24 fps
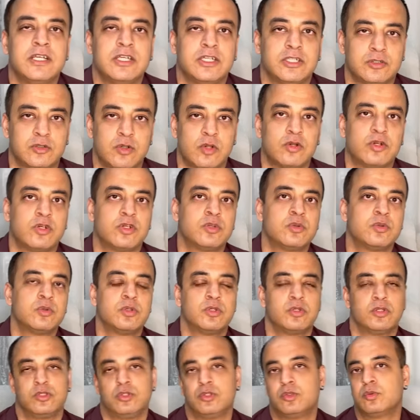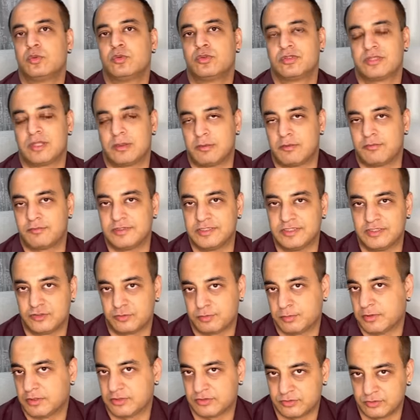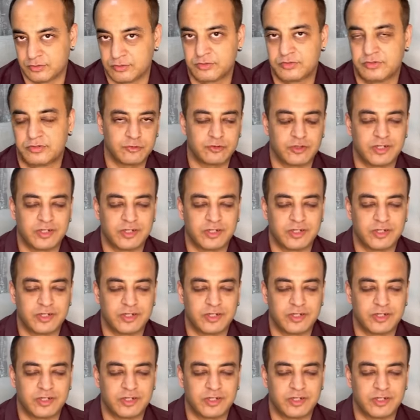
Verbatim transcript: in order to do some of these pursuits.